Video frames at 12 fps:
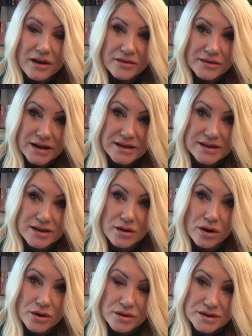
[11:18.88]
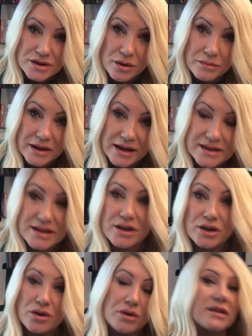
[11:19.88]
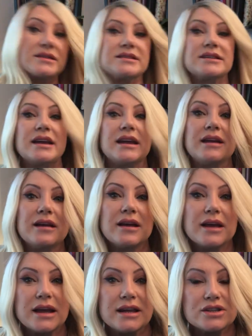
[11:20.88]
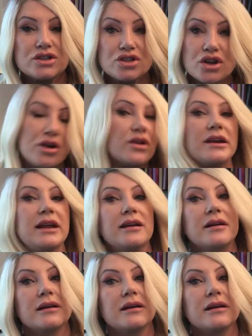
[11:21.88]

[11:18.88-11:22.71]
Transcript: this also means that you can see his journey